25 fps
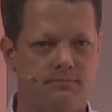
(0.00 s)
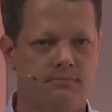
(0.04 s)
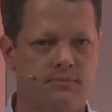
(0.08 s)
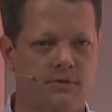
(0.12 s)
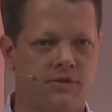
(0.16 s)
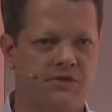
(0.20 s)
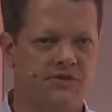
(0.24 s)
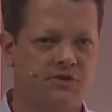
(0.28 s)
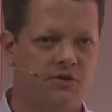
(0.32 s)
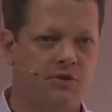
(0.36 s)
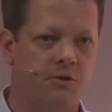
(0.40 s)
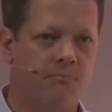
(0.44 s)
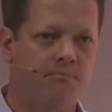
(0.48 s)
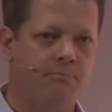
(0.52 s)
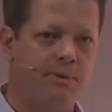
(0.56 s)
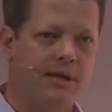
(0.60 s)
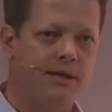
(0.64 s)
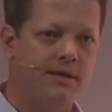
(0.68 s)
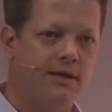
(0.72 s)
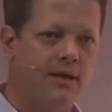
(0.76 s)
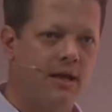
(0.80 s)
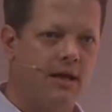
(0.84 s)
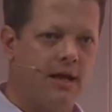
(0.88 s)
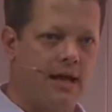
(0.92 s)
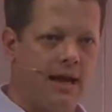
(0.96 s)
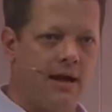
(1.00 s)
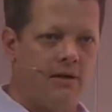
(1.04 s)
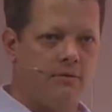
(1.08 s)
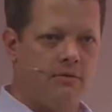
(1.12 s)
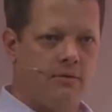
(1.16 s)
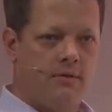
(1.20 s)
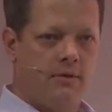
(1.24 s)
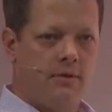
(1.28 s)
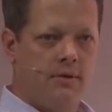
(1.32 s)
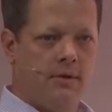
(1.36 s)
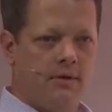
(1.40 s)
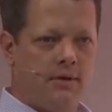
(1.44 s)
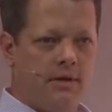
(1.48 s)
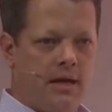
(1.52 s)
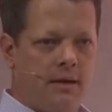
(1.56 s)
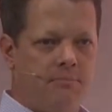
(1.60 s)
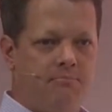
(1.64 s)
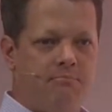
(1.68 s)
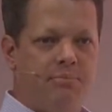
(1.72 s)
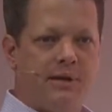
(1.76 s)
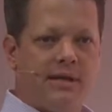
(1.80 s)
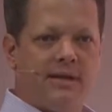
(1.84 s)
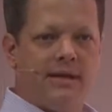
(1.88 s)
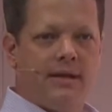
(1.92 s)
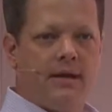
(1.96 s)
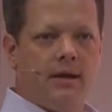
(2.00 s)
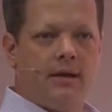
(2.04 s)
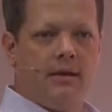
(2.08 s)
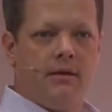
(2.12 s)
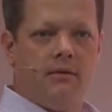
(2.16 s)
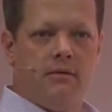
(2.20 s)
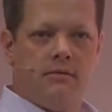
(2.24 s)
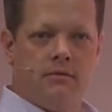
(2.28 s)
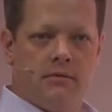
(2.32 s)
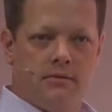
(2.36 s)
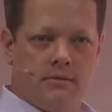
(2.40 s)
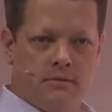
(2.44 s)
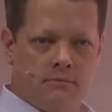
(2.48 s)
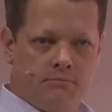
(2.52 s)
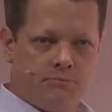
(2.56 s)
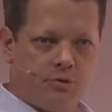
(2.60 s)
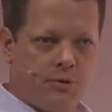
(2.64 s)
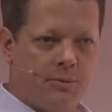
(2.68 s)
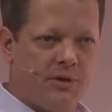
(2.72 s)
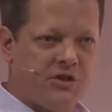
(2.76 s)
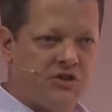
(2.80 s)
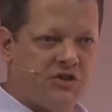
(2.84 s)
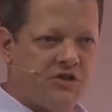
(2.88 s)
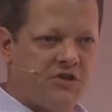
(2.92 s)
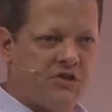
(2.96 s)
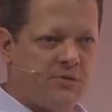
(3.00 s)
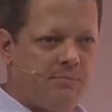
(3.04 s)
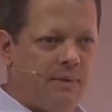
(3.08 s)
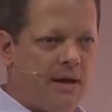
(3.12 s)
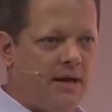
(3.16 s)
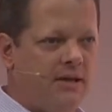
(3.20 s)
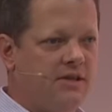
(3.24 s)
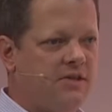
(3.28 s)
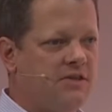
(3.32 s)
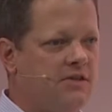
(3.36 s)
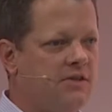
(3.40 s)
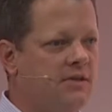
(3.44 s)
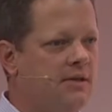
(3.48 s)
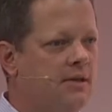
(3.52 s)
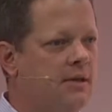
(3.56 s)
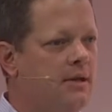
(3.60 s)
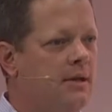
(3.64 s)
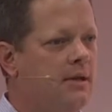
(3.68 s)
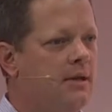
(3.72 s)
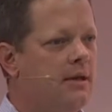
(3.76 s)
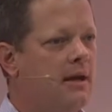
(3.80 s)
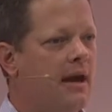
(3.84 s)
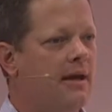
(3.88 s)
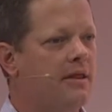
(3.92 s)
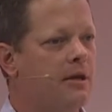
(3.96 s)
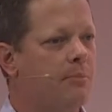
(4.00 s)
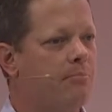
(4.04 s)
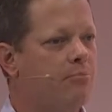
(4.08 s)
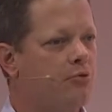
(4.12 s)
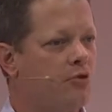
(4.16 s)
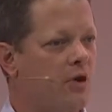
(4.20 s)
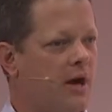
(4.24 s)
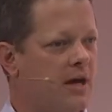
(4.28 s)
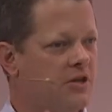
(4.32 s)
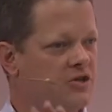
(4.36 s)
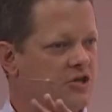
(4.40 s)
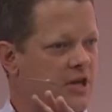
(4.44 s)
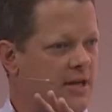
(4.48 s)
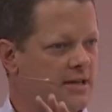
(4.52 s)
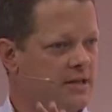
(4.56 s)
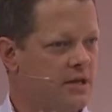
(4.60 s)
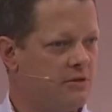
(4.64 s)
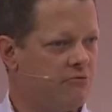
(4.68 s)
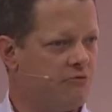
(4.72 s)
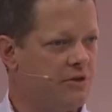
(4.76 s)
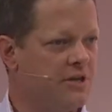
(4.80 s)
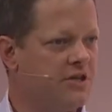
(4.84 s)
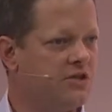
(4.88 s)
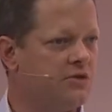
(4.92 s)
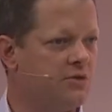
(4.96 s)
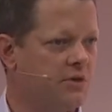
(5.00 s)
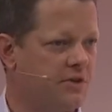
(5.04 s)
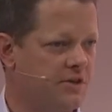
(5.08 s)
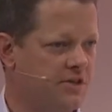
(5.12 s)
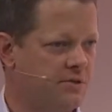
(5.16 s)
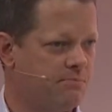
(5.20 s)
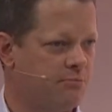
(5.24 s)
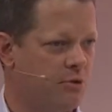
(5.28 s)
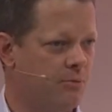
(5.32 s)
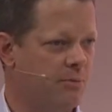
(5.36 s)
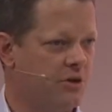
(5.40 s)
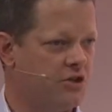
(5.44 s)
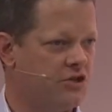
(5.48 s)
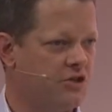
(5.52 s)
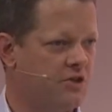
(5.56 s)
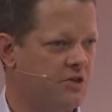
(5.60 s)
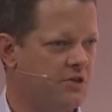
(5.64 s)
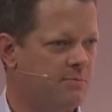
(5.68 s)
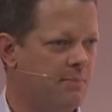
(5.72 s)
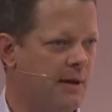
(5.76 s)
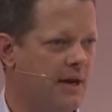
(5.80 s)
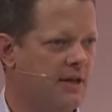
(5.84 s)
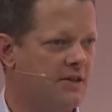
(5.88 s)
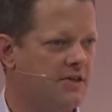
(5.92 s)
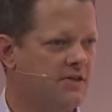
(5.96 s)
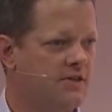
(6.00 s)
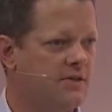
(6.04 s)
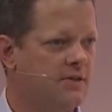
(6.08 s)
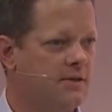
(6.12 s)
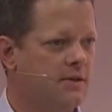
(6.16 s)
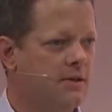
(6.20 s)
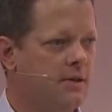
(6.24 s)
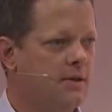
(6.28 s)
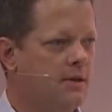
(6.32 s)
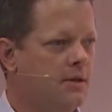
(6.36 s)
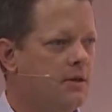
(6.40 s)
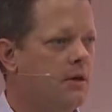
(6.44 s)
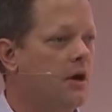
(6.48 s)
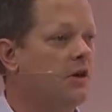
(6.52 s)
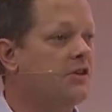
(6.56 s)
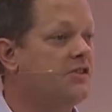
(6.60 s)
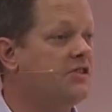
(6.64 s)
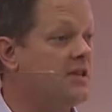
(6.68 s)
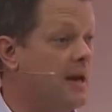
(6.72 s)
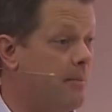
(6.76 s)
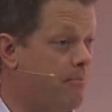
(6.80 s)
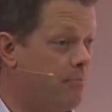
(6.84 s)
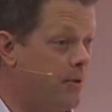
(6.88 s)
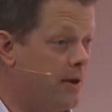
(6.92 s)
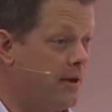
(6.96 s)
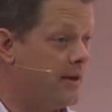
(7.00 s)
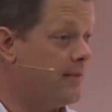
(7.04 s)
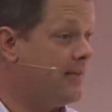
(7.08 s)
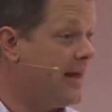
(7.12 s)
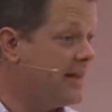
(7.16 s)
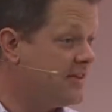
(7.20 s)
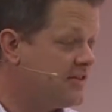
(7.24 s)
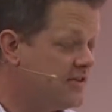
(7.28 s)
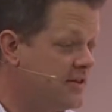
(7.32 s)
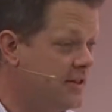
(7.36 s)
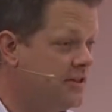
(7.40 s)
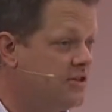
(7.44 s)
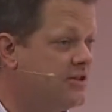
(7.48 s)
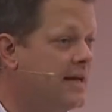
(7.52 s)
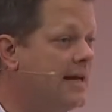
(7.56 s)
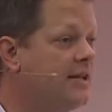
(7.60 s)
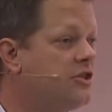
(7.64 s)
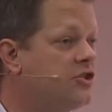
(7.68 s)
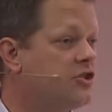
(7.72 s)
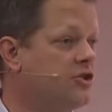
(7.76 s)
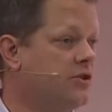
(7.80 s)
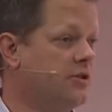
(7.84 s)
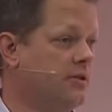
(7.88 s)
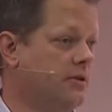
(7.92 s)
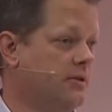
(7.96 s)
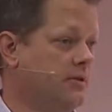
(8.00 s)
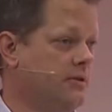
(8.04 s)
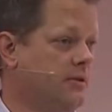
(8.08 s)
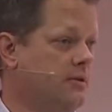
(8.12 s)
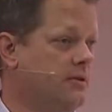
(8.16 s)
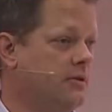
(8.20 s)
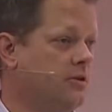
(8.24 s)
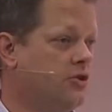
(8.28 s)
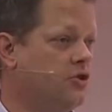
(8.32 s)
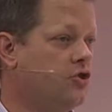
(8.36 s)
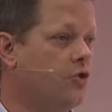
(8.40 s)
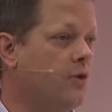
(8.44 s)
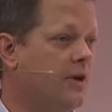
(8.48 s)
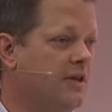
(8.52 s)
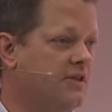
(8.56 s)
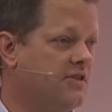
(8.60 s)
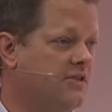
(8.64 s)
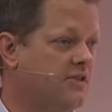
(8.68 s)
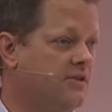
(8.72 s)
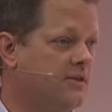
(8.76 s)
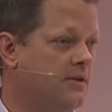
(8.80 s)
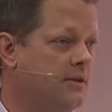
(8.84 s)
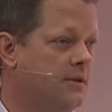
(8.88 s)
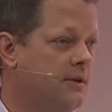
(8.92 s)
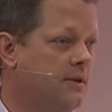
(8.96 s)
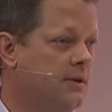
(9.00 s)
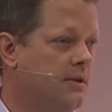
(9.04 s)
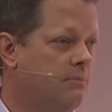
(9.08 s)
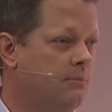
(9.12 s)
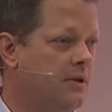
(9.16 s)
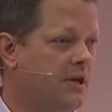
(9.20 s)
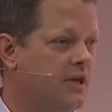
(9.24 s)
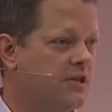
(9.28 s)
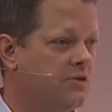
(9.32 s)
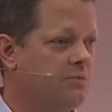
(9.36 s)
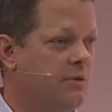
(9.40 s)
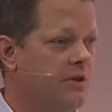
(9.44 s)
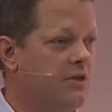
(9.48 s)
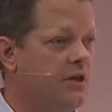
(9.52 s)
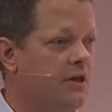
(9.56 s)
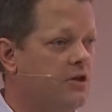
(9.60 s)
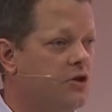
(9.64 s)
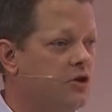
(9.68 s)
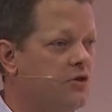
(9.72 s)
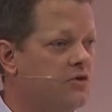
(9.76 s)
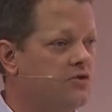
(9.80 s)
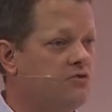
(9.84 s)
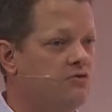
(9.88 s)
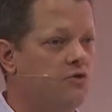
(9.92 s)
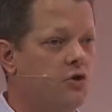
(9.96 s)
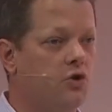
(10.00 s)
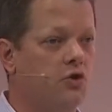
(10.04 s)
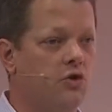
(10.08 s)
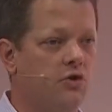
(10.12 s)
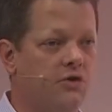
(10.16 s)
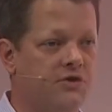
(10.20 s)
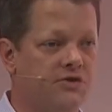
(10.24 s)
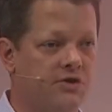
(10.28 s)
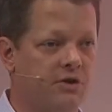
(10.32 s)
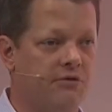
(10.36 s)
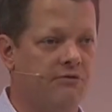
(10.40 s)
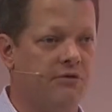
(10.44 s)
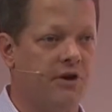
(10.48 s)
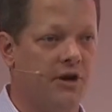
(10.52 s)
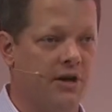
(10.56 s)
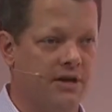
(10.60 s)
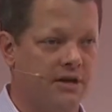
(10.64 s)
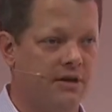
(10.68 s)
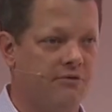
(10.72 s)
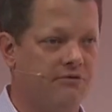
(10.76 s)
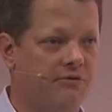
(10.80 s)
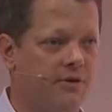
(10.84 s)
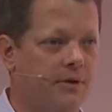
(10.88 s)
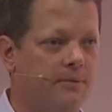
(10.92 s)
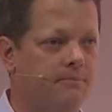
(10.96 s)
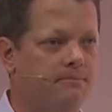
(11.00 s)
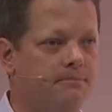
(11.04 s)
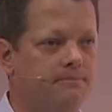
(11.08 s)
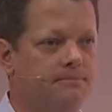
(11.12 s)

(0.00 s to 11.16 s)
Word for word: So the billing account and billing permission space and the project and resource permission space are separate. And that's an intentional choice, because we think those roles are very different.